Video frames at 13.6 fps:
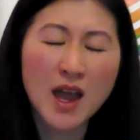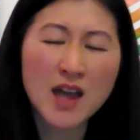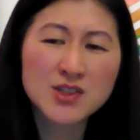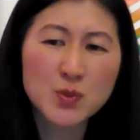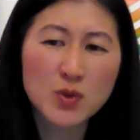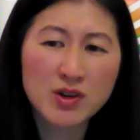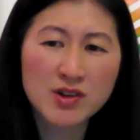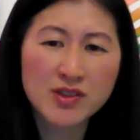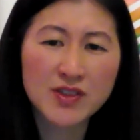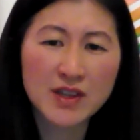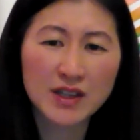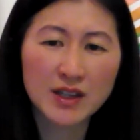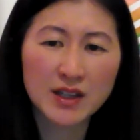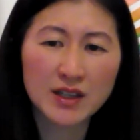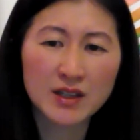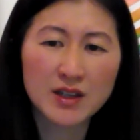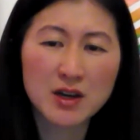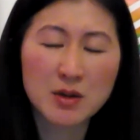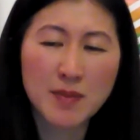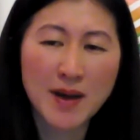as we're
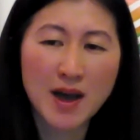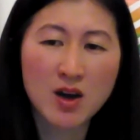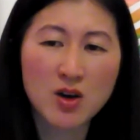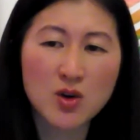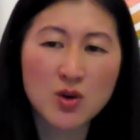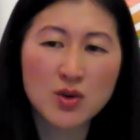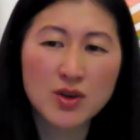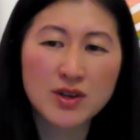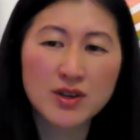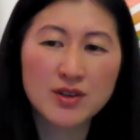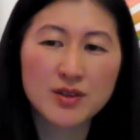thinking about